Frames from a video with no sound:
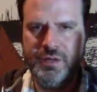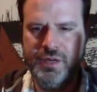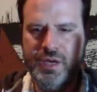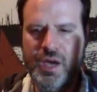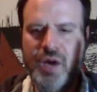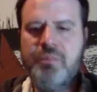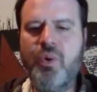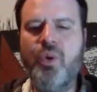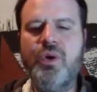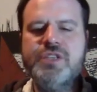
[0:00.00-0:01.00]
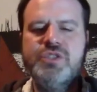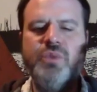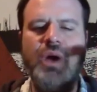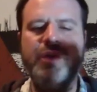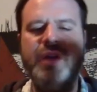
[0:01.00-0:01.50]
boy
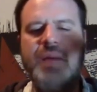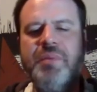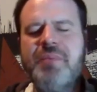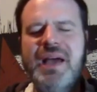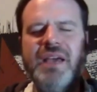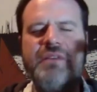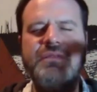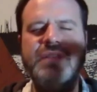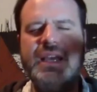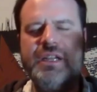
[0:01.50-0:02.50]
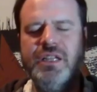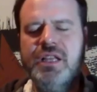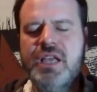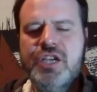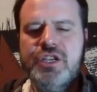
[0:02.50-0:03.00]
swallowed up by a flannel
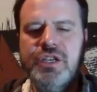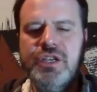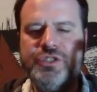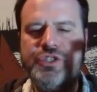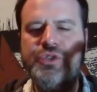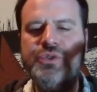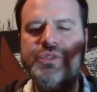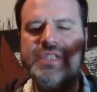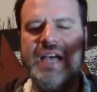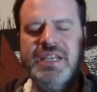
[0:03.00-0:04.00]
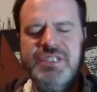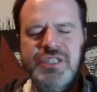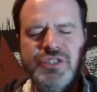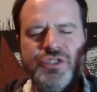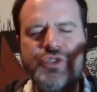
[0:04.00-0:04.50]
two
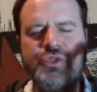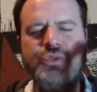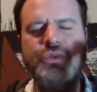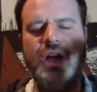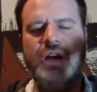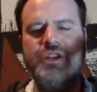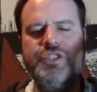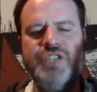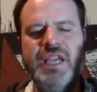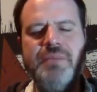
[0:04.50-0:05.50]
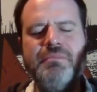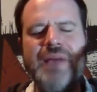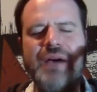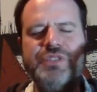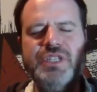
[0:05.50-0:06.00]
sizes too large in a
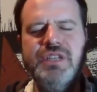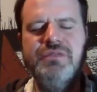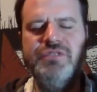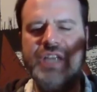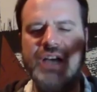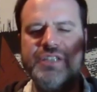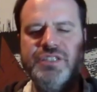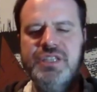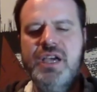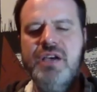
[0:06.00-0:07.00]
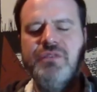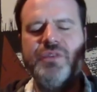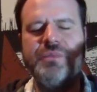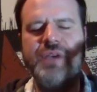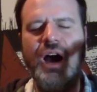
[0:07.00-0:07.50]
mountain of dust
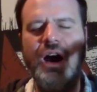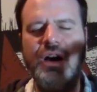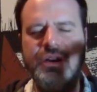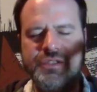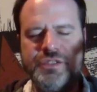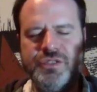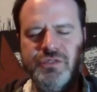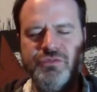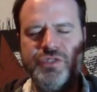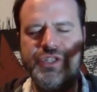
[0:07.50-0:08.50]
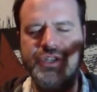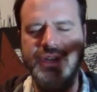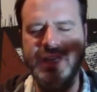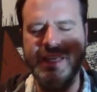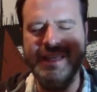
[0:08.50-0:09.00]
from cars
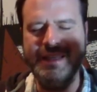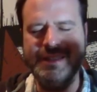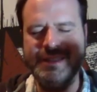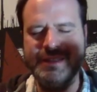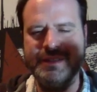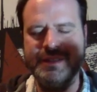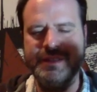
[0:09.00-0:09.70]
returning east.